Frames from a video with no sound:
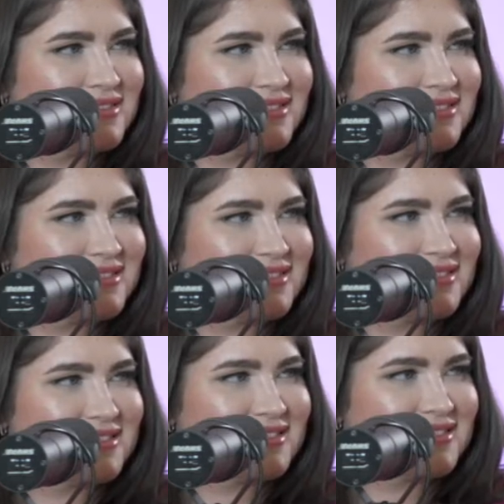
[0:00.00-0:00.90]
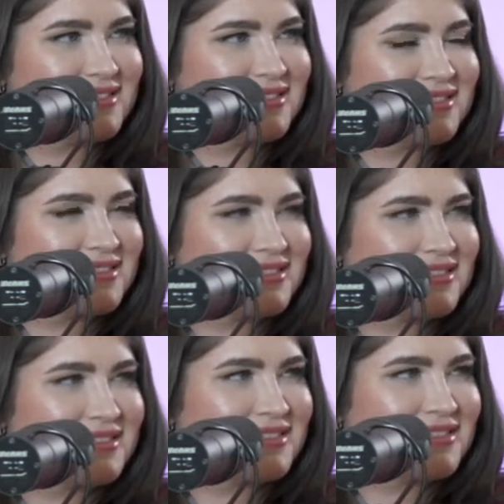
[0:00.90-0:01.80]

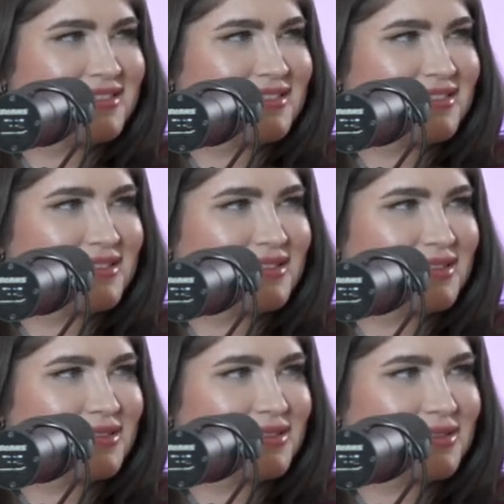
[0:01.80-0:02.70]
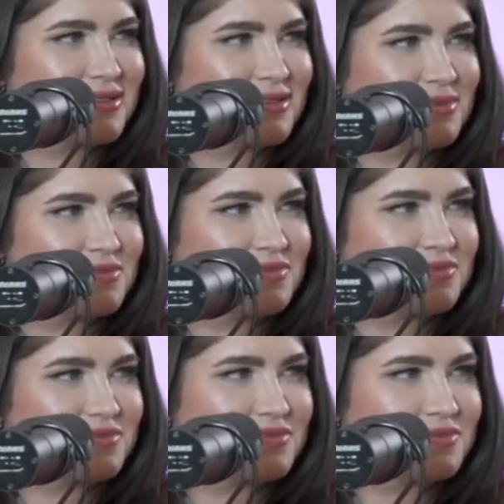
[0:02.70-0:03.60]

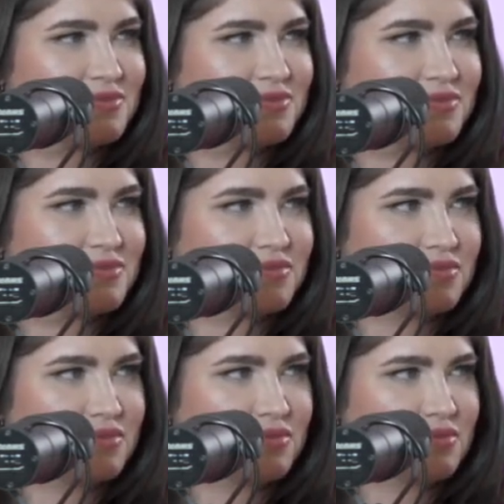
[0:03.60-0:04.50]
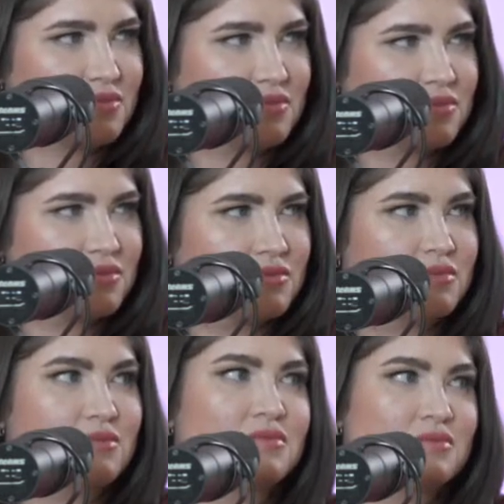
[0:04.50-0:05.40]

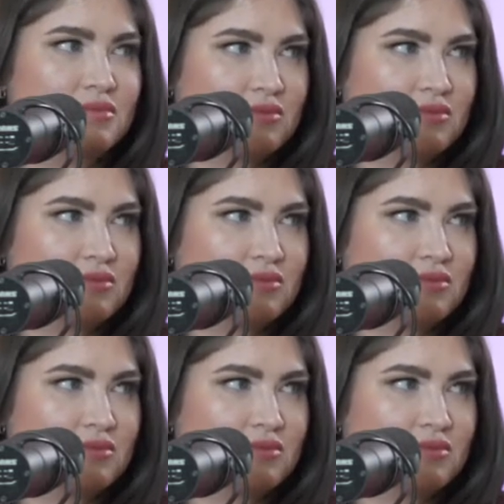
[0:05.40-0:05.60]
This person isn't speaking.